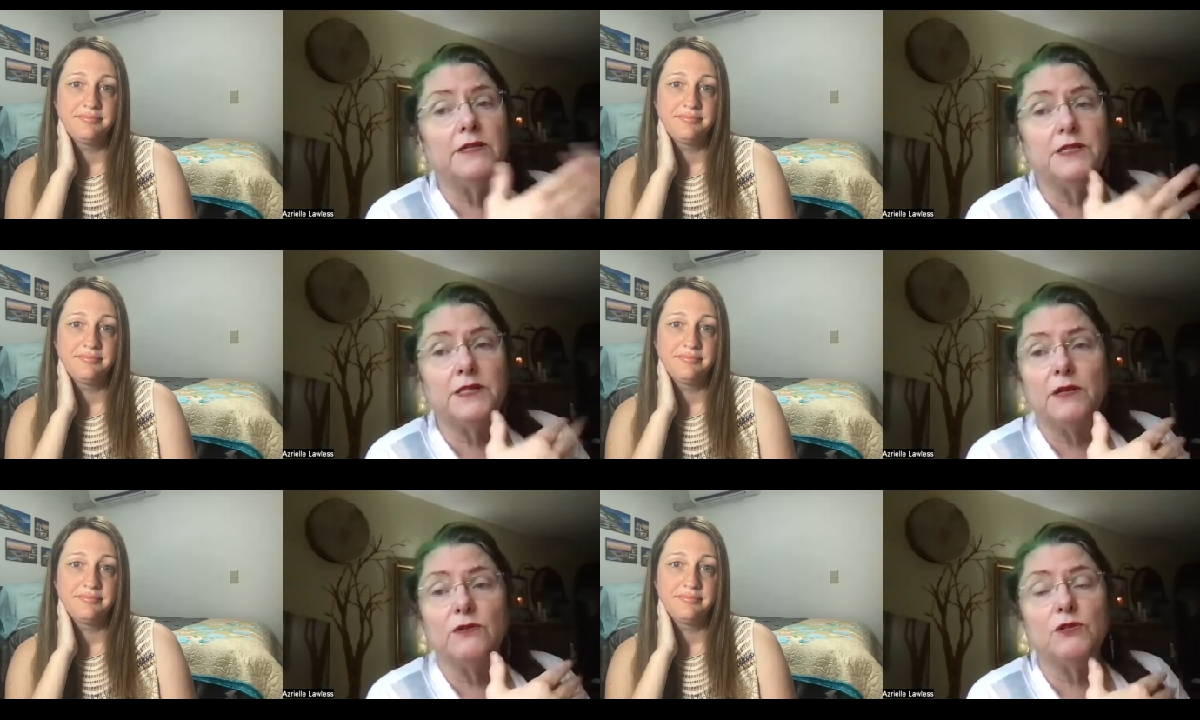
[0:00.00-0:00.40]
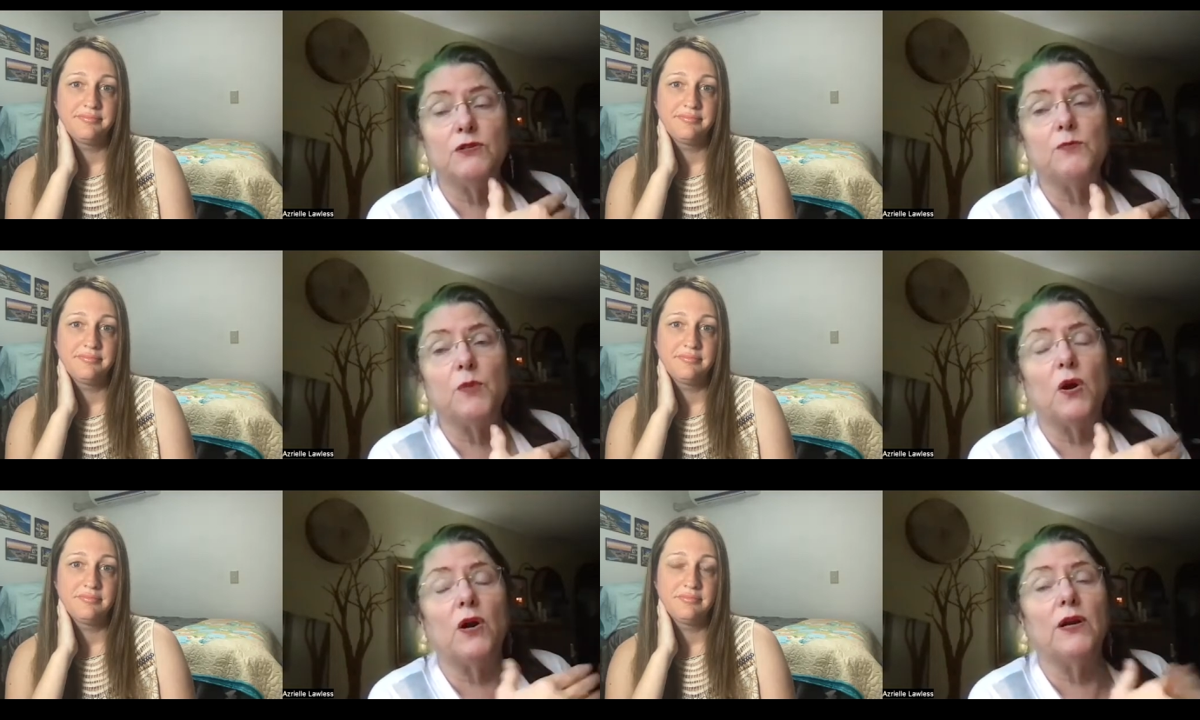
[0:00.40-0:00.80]
Speaker 1: is so
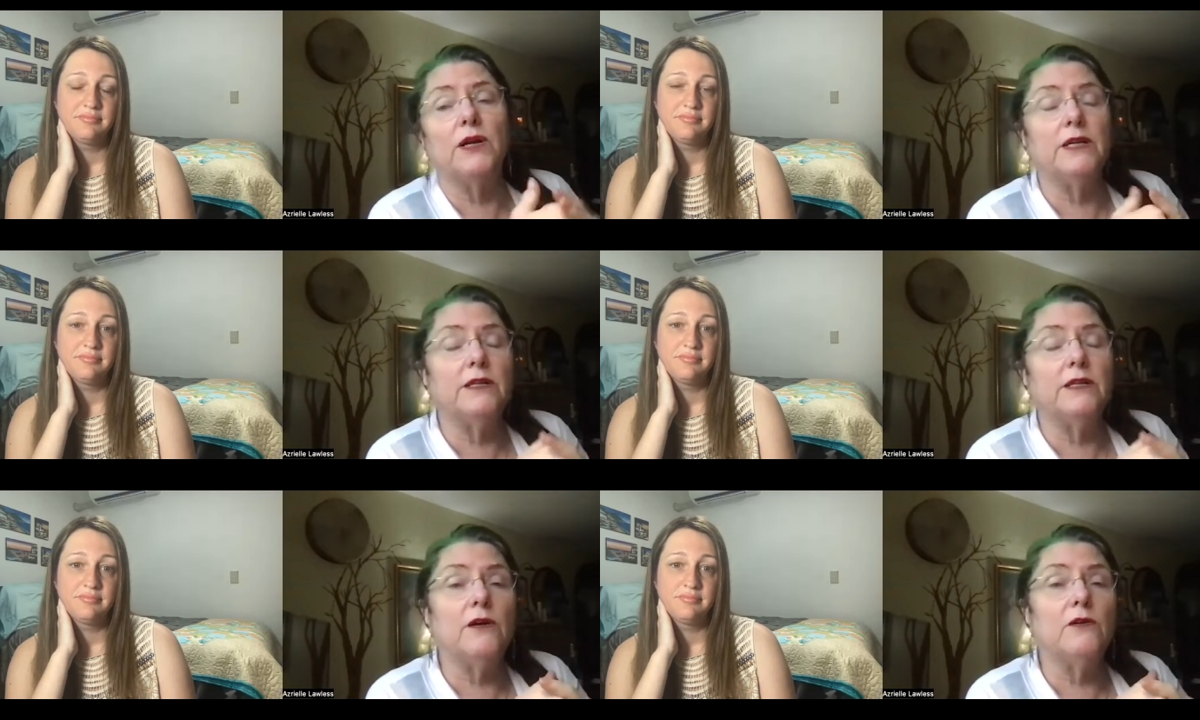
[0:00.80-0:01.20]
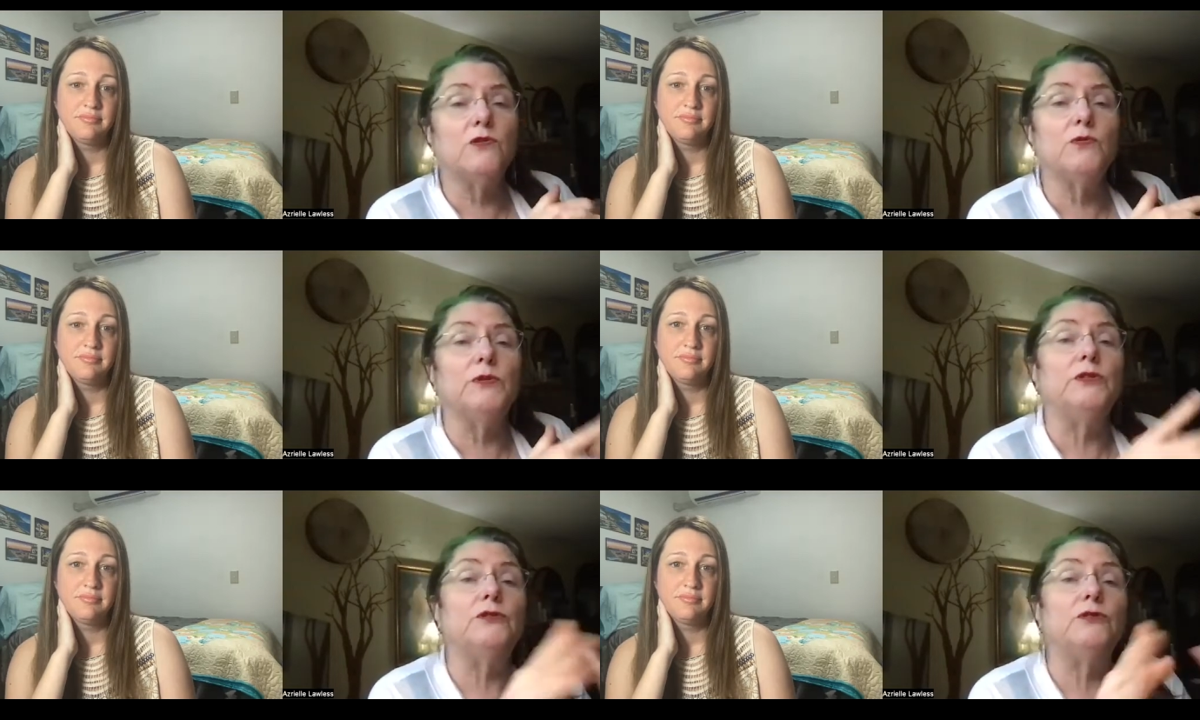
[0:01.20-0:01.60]
smart it knows
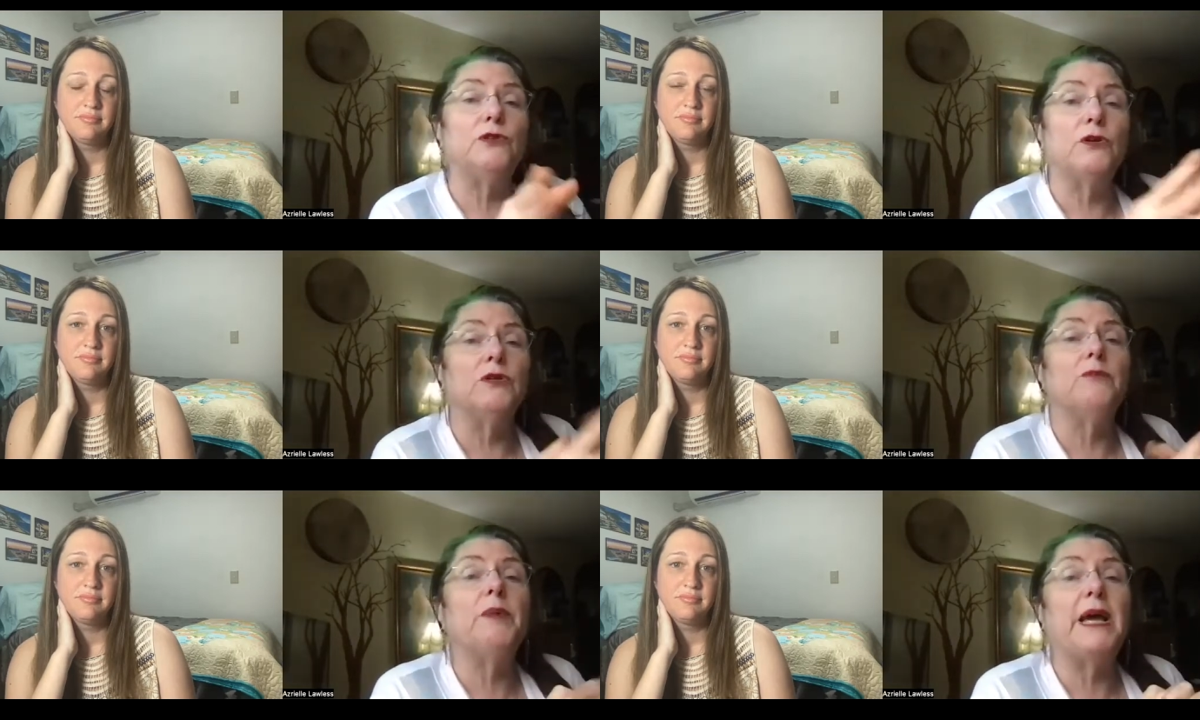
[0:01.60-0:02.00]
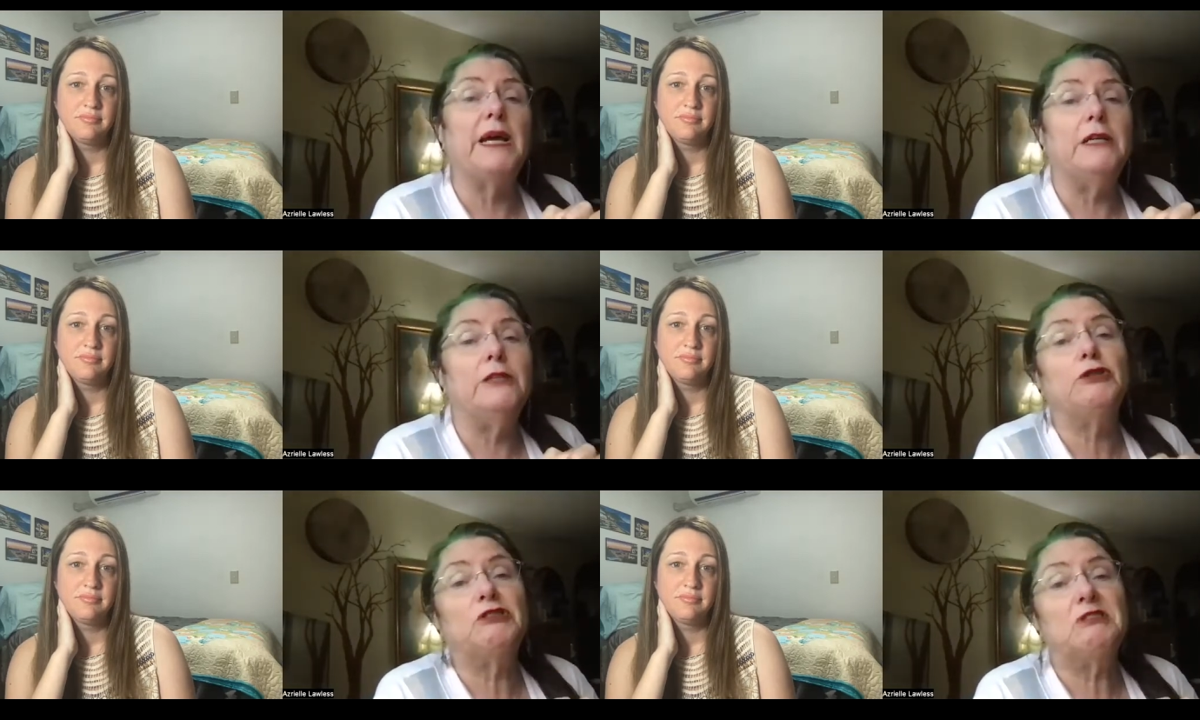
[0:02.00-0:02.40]
when you turn the
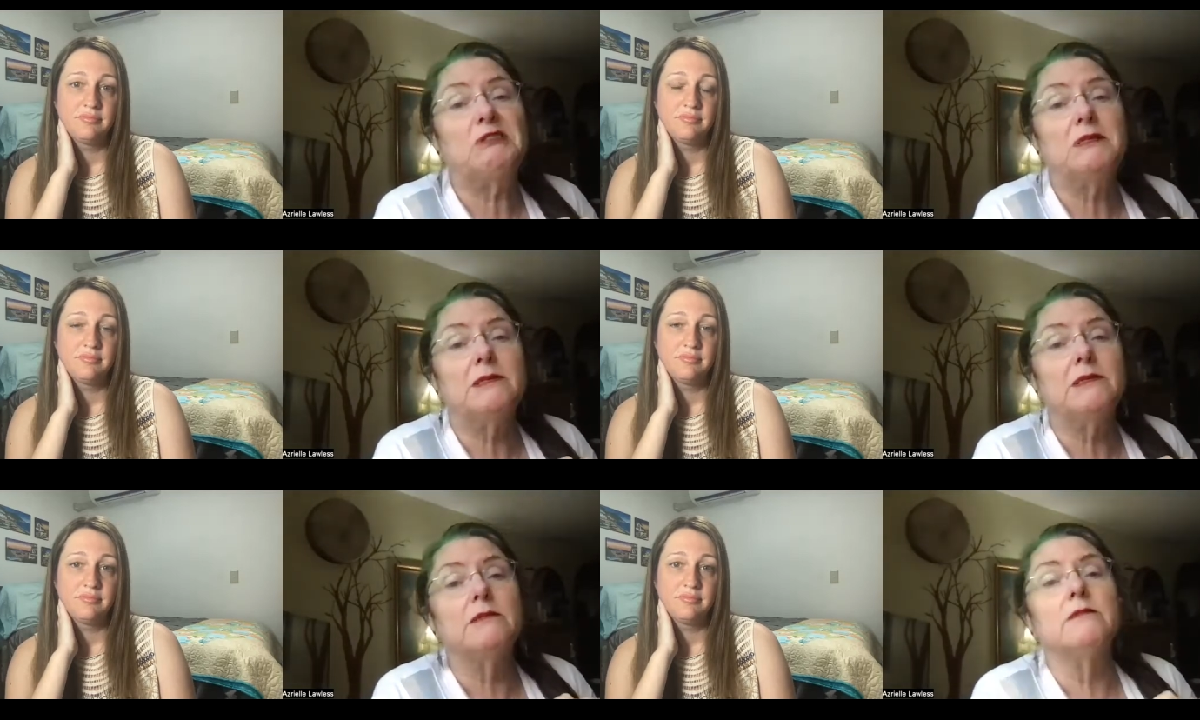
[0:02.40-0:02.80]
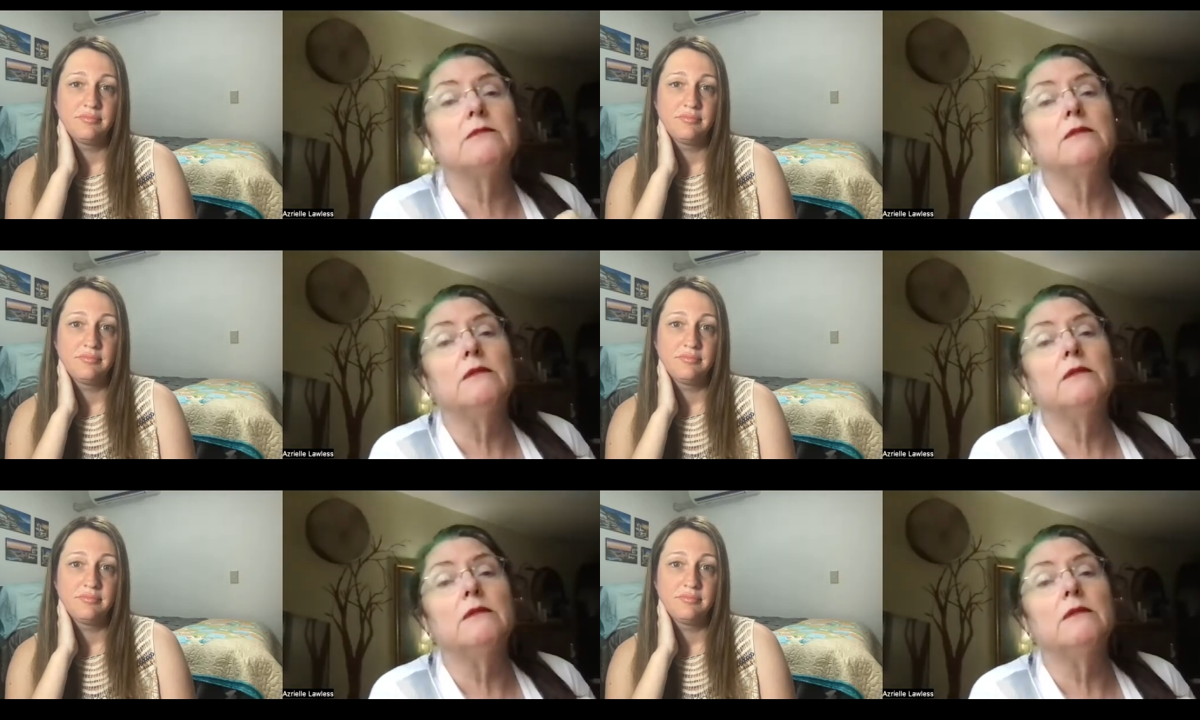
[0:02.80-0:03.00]
pages.